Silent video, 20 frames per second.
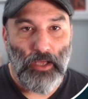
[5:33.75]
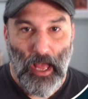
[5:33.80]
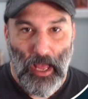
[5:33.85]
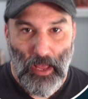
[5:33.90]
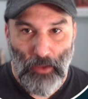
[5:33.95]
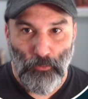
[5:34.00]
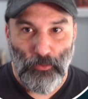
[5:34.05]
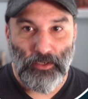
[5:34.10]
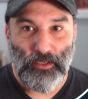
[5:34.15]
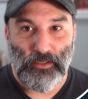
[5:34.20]

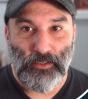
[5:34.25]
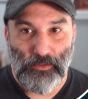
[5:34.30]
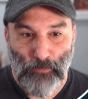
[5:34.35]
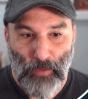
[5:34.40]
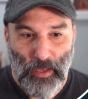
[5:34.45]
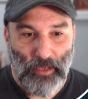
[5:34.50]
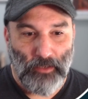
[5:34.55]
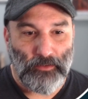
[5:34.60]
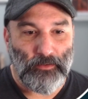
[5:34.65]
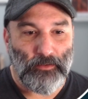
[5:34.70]
I would
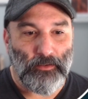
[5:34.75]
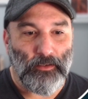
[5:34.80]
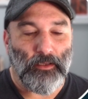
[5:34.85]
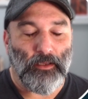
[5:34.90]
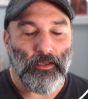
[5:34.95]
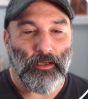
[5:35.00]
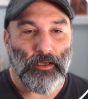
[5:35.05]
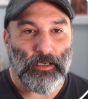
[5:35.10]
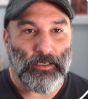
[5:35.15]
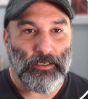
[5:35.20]
expect
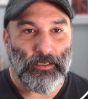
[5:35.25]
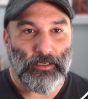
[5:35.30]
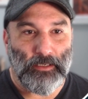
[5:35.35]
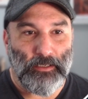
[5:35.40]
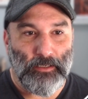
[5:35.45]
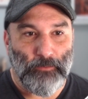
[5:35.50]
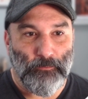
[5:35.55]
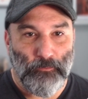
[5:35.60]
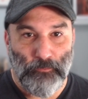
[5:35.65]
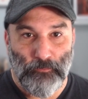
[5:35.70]

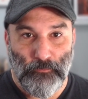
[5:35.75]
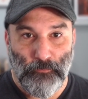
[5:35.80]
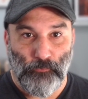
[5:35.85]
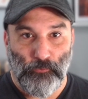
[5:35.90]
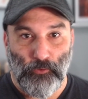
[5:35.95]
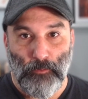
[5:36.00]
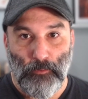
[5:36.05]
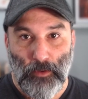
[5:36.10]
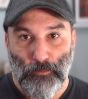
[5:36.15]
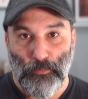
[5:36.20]

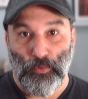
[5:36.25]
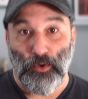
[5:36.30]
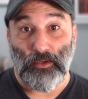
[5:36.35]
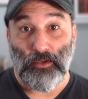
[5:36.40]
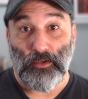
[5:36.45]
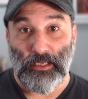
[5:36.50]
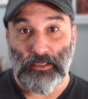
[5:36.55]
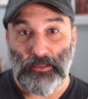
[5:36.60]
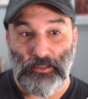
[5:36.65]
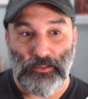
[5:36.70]
from a
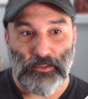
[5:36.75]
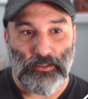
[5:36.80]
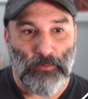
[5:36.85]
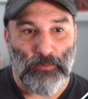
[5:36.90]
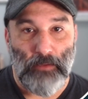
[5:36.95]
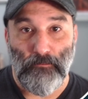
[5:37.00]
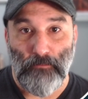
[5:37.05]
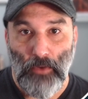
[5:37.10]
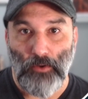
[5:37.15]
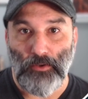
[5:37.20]
book like this to
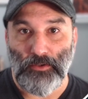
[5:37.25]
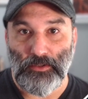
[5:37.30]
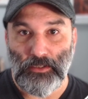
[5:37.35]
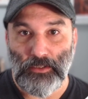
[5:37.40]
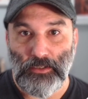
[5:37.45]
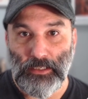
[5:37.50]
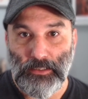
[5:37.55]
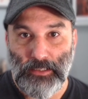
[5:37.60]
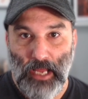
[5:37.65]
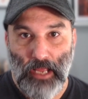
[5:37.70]
be
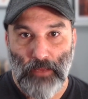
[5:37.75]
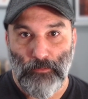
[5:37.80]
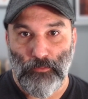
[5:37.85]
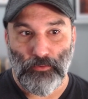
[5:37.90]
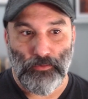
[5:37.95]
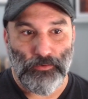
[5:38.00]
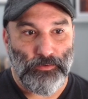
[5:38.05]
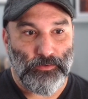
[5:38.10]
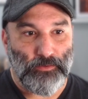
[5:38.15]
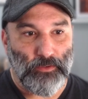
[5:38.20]
mostly
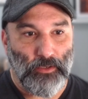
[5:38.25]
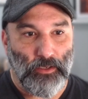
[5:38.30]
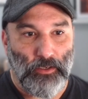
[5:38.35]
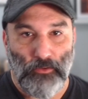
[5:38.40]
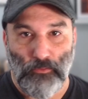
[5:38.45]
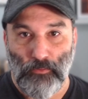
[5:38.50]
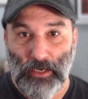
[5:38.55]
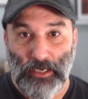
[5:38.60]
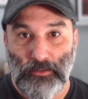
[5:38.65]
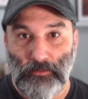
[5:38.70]
tables,
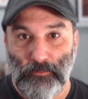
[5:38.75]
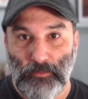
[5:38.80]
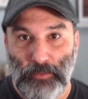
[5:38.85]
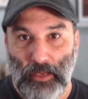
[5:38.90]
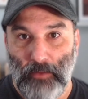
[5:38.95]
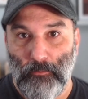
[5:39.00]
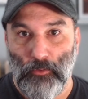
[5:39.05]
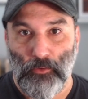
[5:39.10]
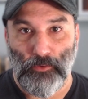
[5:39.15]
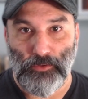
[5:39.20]
random
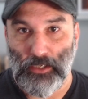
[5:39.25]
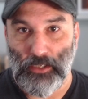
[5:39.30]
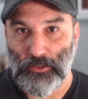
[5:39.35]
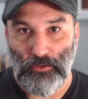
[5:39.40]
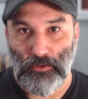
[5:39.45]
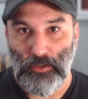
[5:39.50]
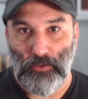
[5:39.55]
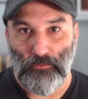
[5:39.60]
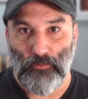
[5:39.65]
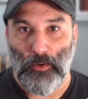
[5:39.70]
tables
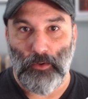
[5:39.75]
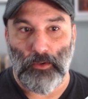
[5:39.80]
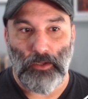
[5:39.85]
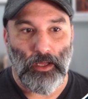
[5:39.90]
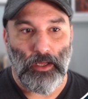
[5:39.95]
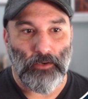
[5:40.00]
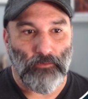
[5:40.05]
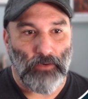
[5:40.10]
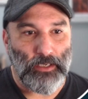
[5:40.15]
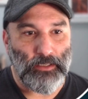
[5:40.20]
that you can
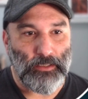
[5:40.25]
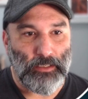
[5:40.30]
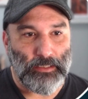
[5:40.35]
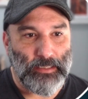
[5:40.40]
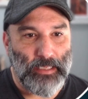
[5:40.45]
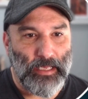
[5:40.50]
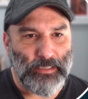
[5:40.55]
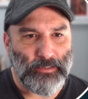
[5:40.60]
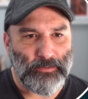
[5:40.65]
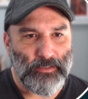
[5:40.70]
roll on, right?
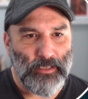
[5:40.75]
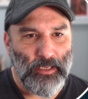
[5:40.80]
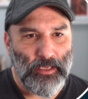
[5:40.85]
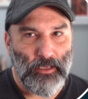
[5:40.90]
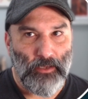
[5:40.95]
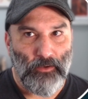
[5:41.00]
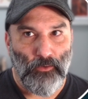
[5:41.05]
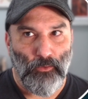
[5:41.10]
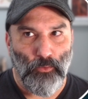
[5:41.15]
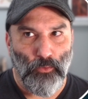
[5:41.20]
Like that's
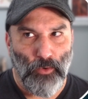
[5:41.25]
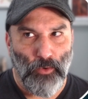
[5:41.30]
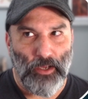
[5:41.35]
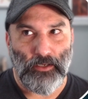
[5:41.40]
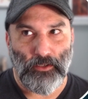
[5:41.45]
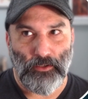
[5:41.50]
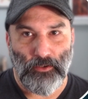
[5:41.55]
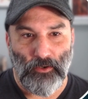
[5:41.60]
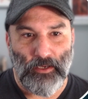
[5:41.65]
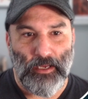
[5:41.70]

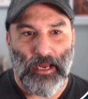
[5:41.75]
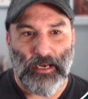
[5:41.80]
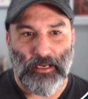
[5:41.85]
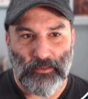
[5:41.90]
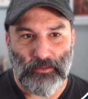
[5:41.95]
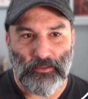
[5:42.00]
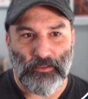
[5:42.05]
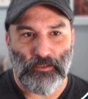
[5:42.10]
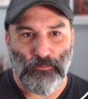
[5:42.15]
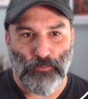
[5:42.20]
what you're
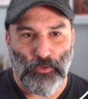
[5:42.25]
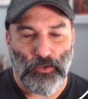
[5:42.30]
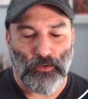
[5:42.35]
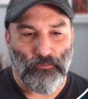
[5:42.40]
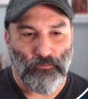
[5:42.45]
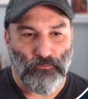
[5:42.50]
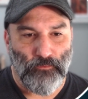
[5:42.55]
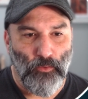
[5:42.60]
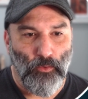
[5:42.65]
getting this book